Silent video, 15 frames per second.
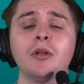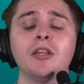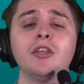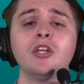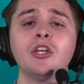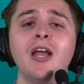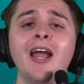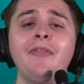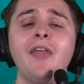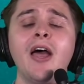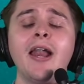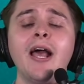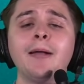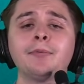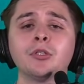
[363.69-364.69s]
And then you had
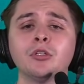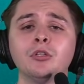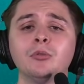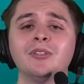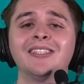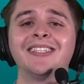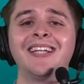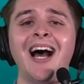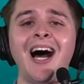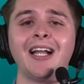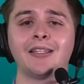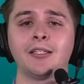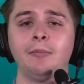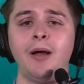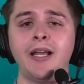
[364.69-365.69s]
that absolute
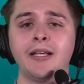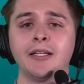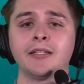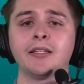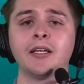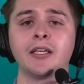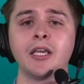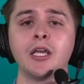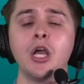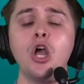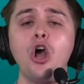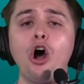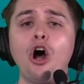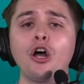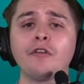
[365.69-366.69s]
dot to Mike Gesicki
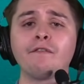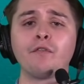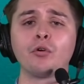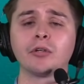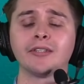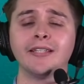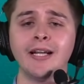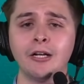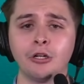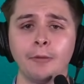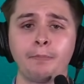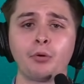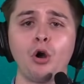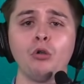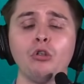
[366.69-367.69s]
on fourth down to
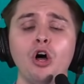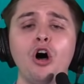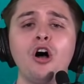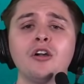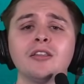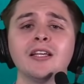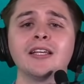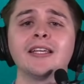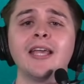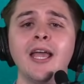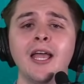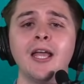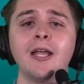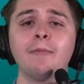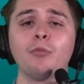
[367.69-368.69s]
prolong the
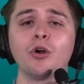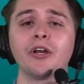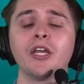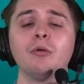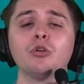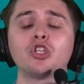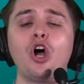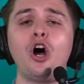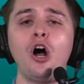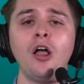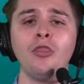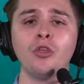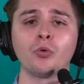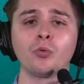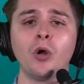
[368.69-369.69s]
game where he was
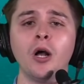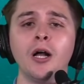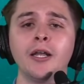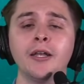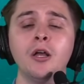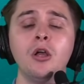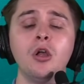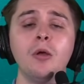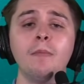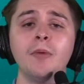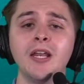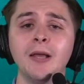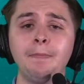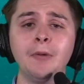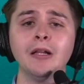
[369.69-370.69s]
on the run,
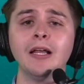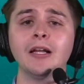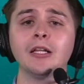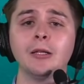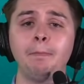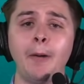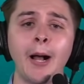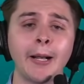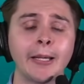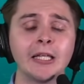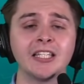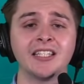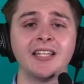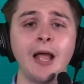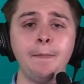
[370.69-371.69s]
manipulating the pocket,
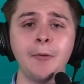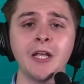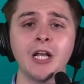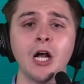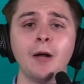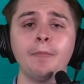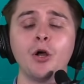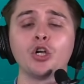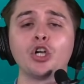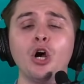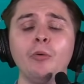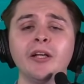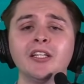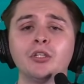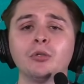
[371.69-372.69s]
stepping up,
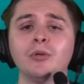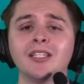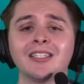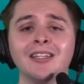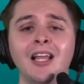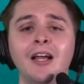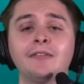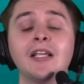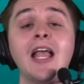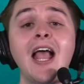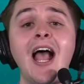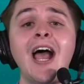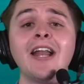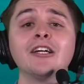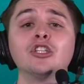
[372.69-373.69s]
going to his left,
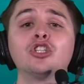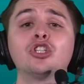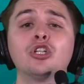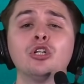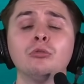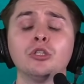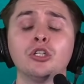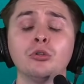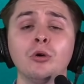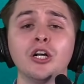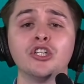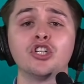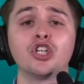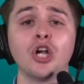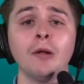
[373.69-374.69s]
had a, to do a
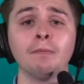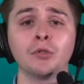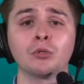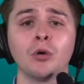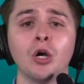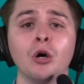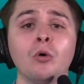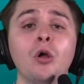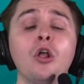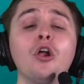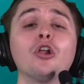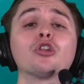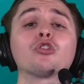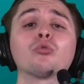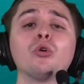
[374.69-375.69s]
jump throw,
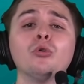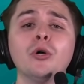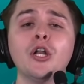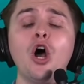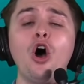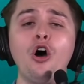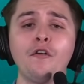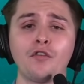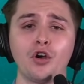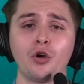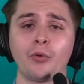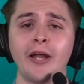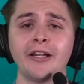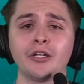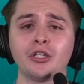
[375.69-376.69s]
threw it over a
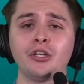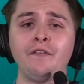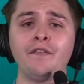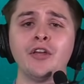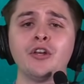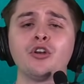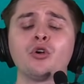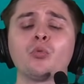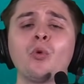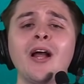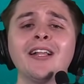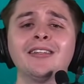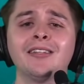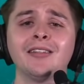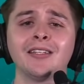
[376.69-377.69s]
Raiders defender
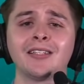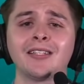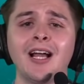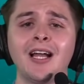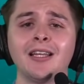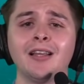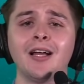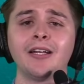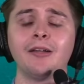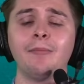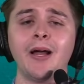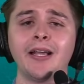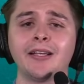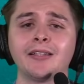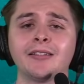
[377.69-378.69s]
right to the sideline to
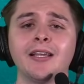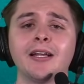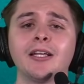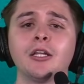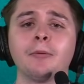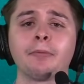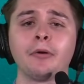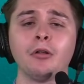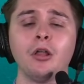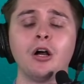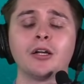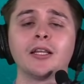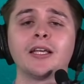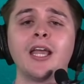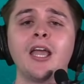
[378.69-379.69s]
Mike Gesicki to
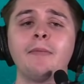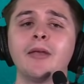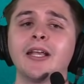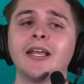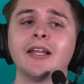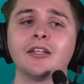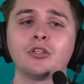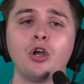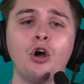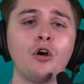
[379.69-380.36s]
prolong the game and get it to